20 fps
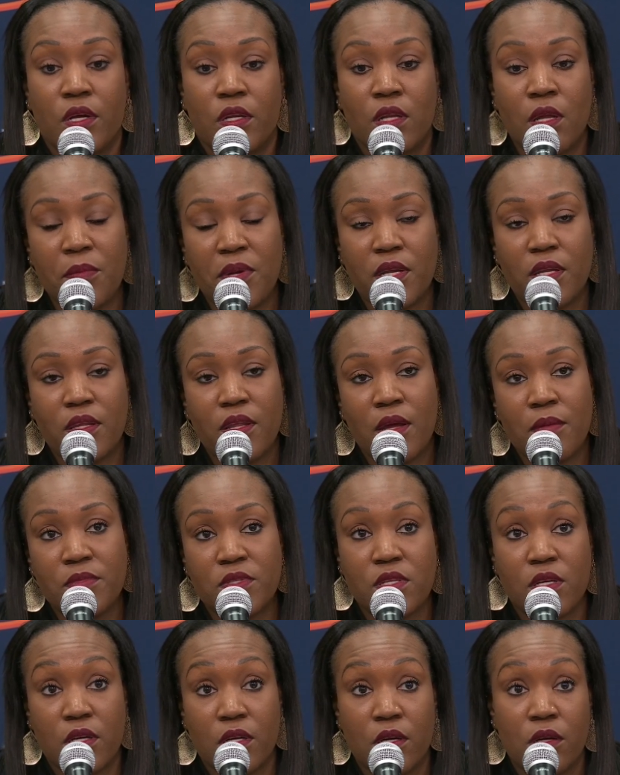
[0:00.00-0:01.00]
limited them
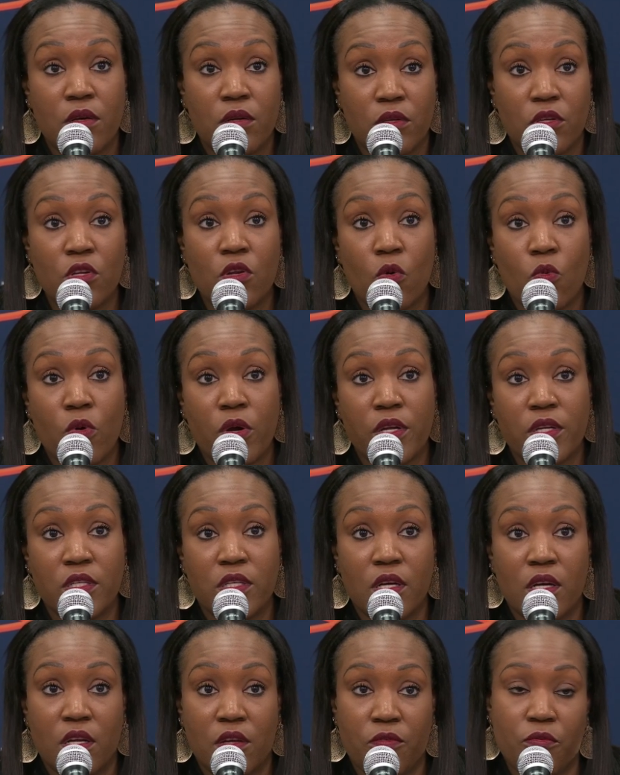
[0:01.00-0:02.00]
to you know one and
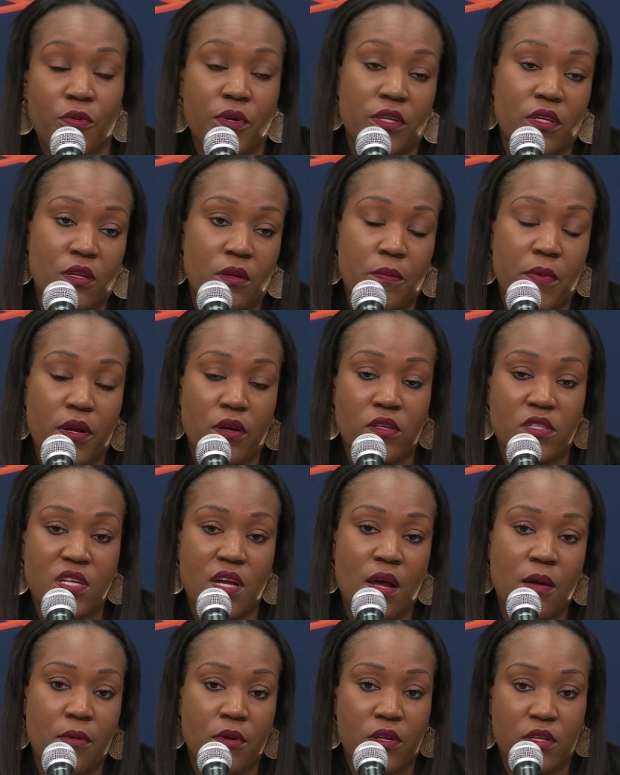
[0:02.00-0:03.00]
done if we did a better
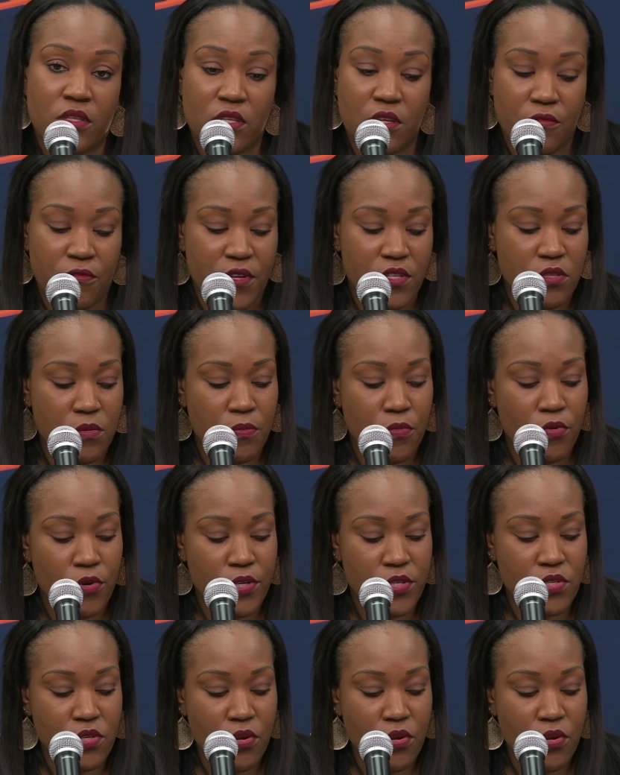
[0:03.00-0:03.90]
job on the defensive board.